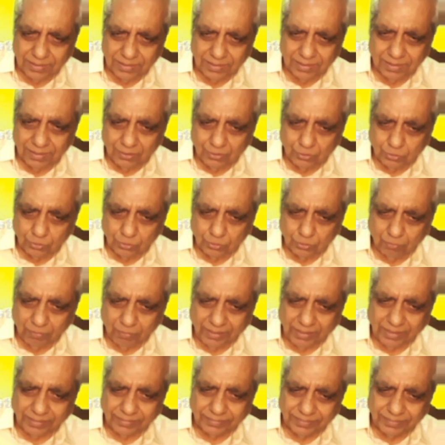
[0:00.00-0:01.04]
So when I
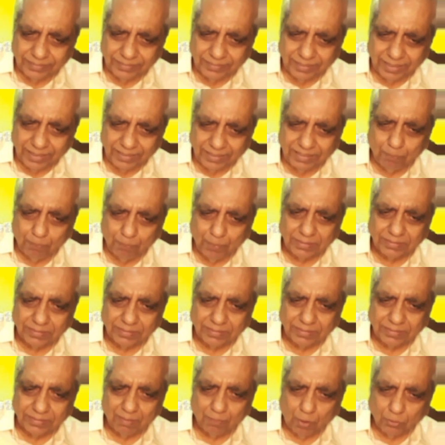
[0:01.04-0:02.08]
say depends
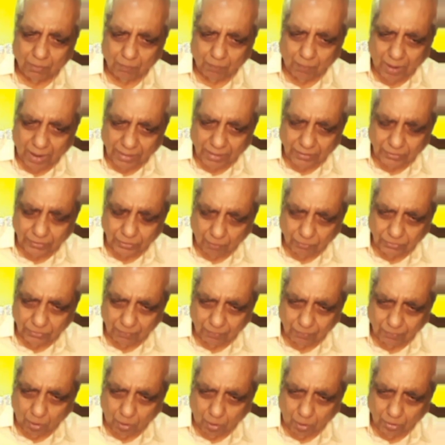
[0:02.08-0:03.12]
upon the mass of the
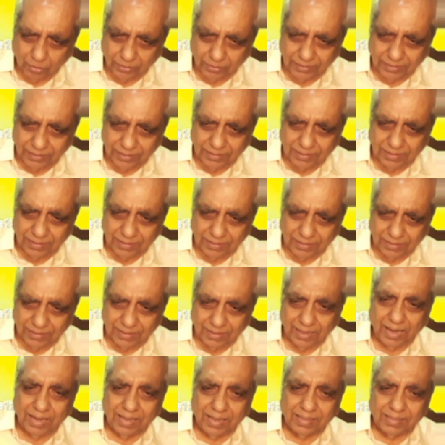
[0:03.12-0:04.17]
body,
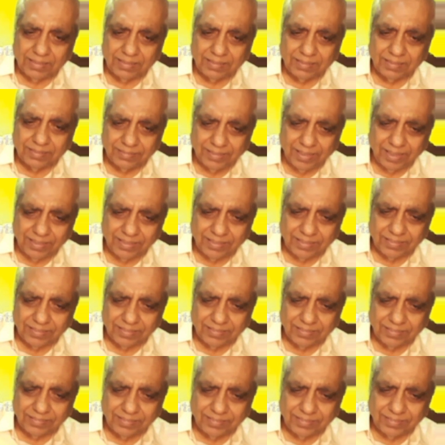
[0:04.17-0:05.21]
then
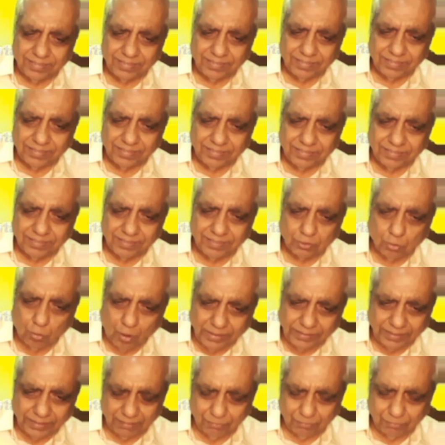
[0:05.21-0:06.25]
this is
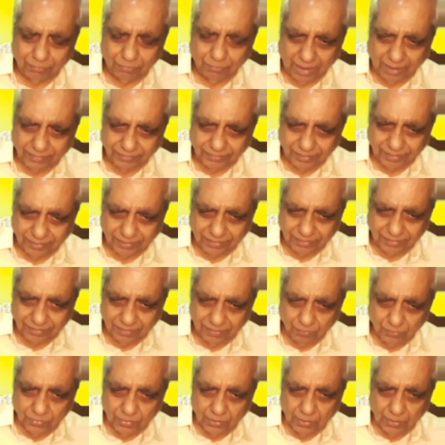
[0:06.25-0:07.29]
qualitative answer.
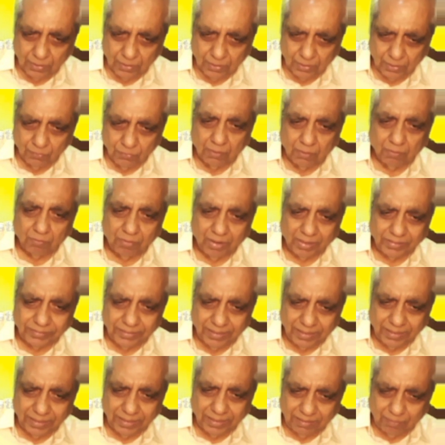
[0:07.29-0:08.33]
Whether it
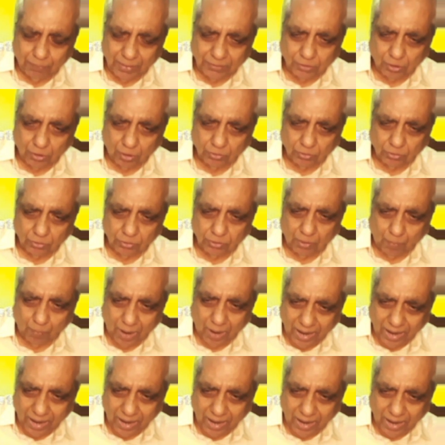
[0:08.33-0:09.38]
depends on the
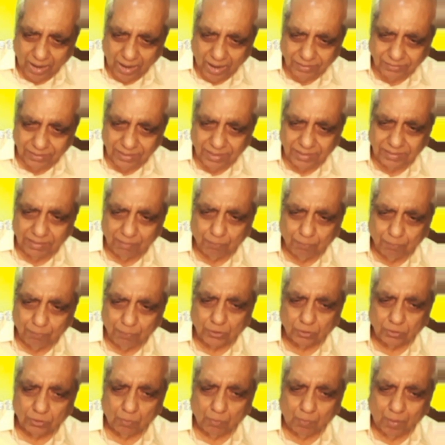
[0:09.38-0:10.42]
mass or depends on
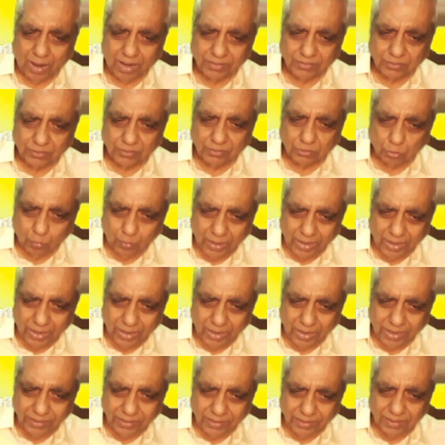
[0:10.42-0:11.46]
the mass square
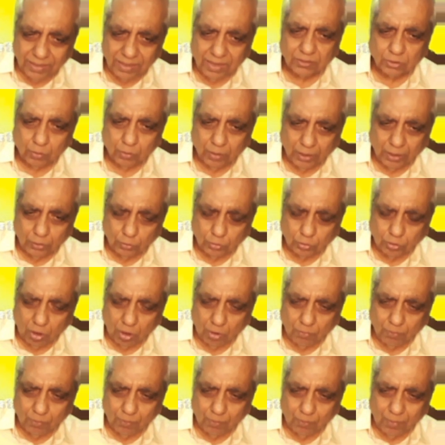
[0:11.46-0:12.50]
or square root of
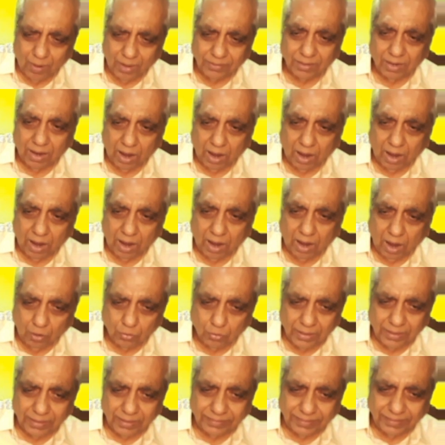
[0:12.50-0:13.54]
mass, how?
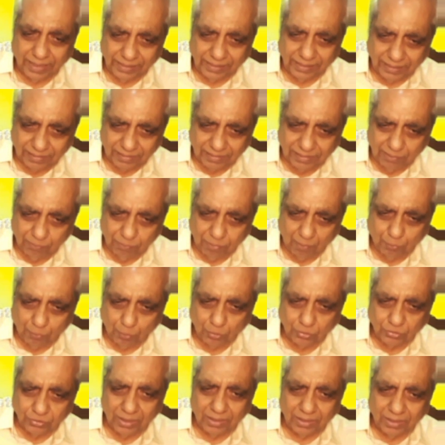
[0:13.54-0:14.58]
Directly
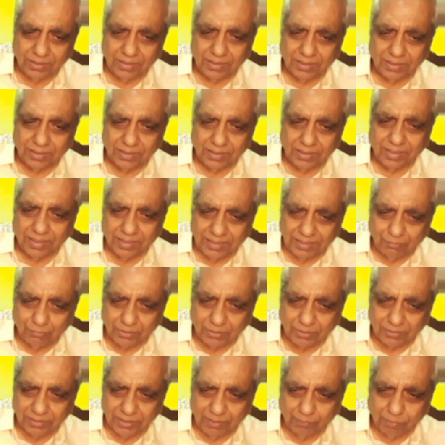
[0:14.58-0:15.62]
proportion or
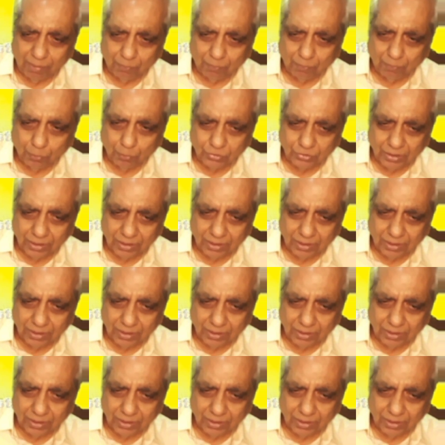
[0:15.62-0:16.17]
inversely proportion.